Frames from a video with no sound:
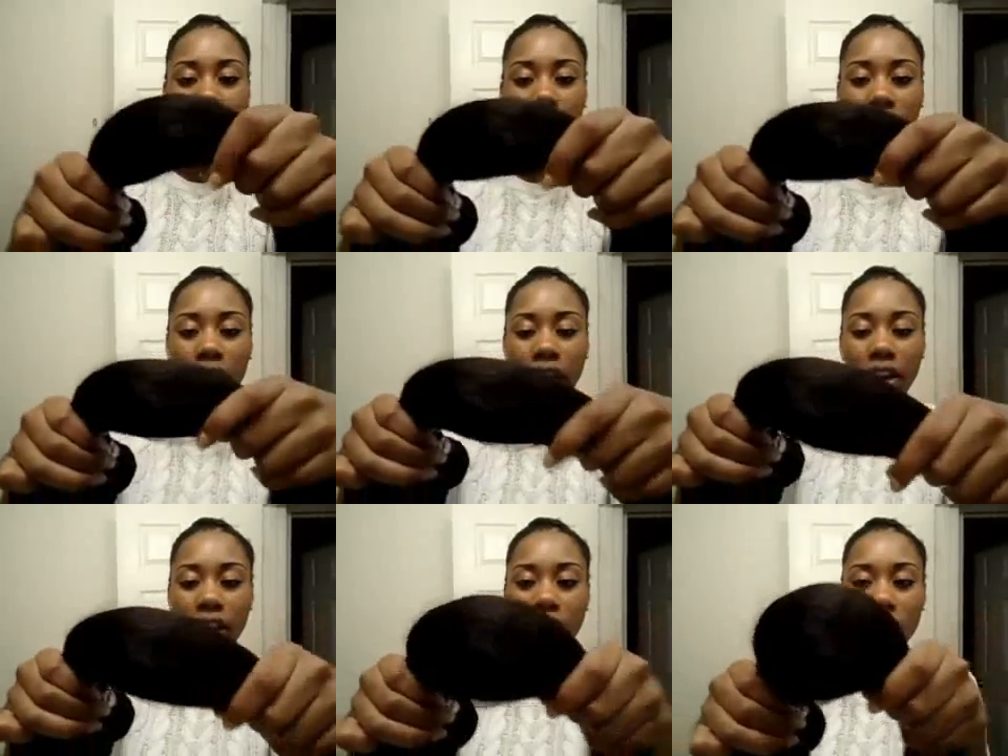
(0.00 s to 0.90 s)
little
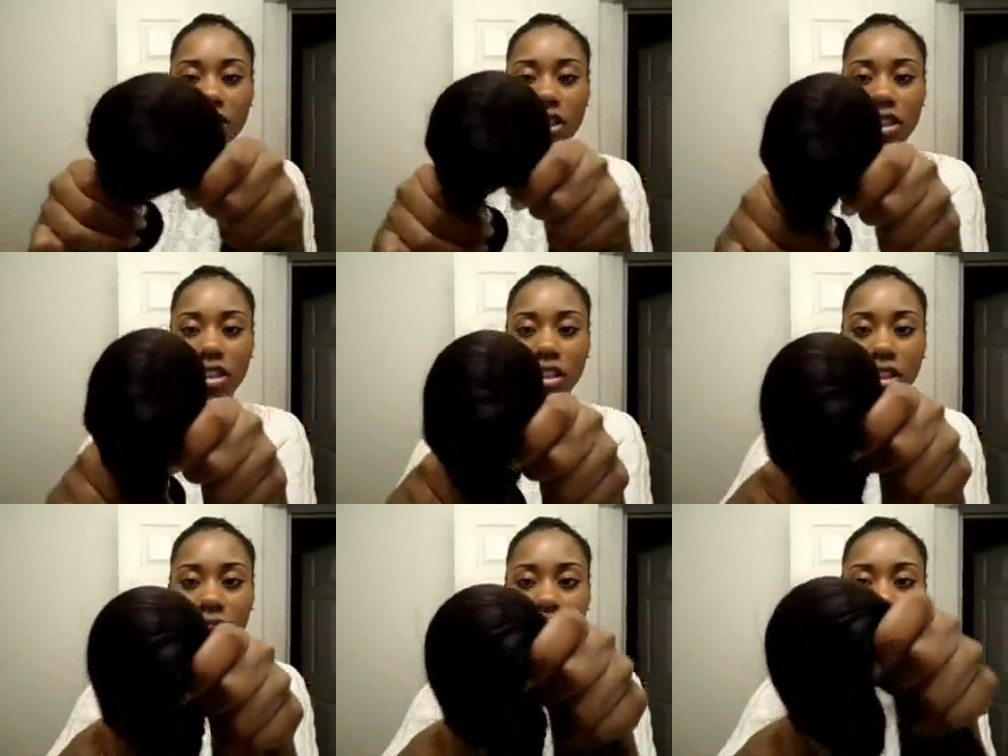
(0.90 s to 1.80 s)
hairs
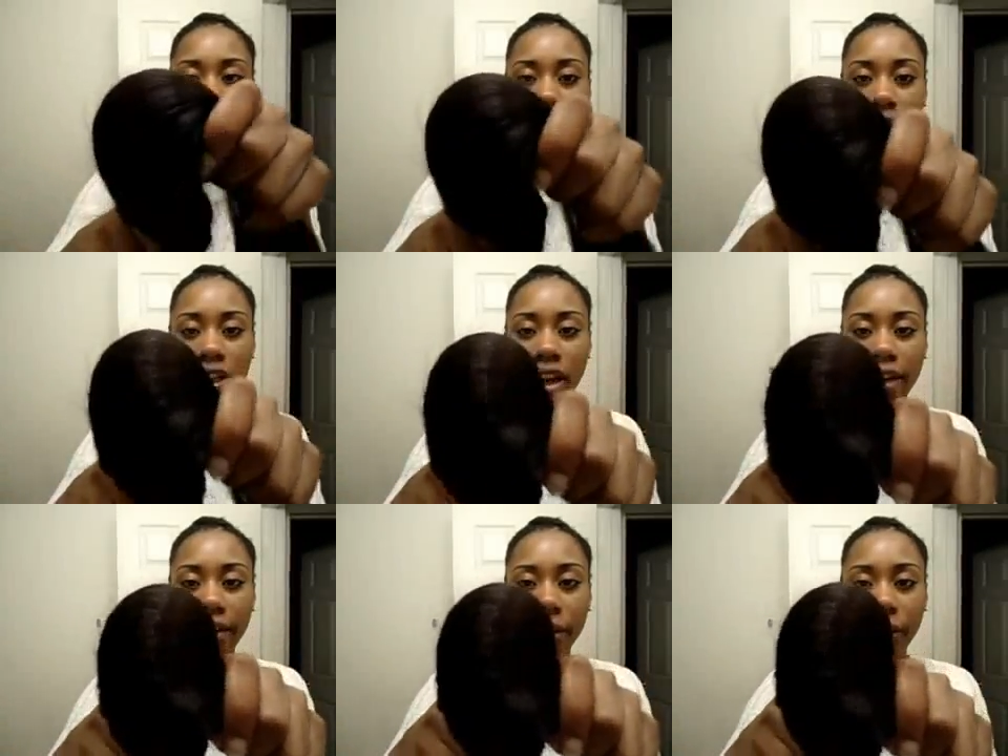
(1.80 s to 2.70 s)
poking
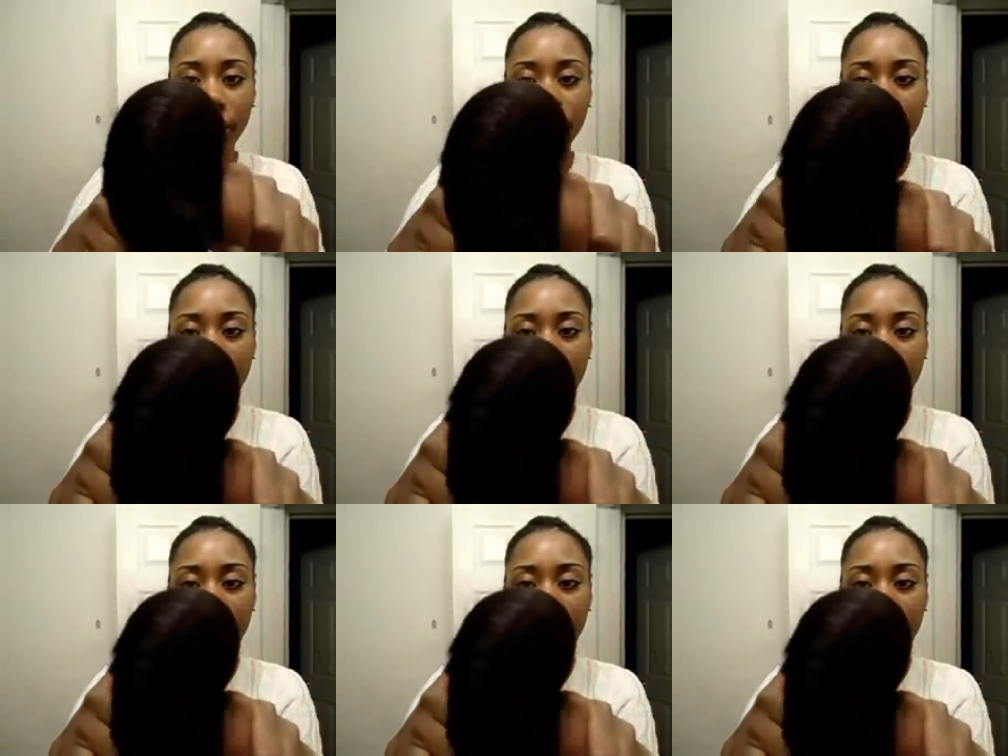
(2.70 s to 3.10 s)
out.